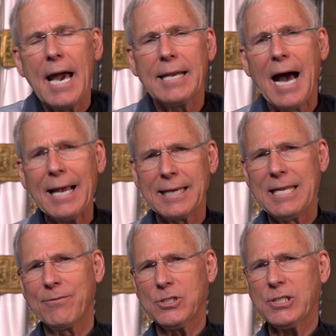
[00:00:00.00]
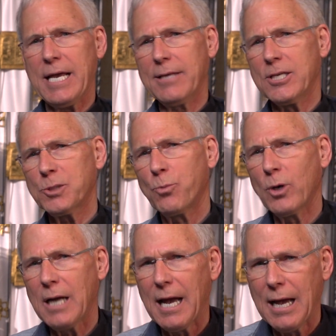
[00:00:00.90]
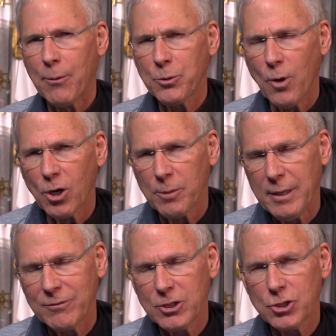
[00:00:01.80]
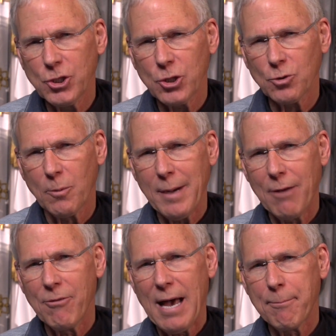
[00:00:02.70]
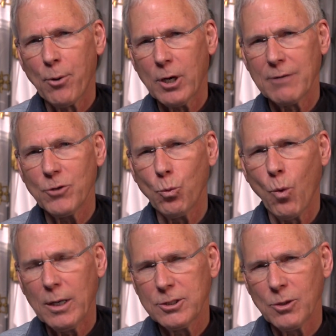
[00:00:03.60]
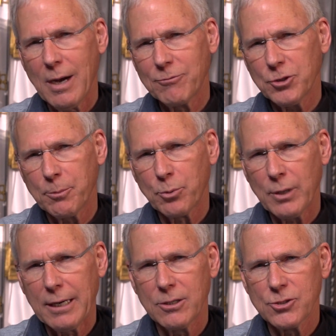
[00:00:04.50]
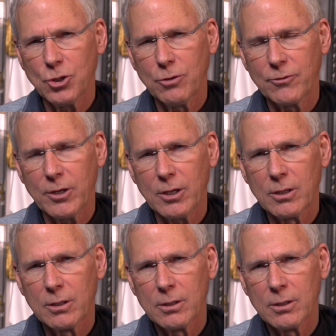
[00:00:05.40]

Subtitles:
And I could even say at this point, I would welcome you even to journal about that part if you want to after your prayer is over.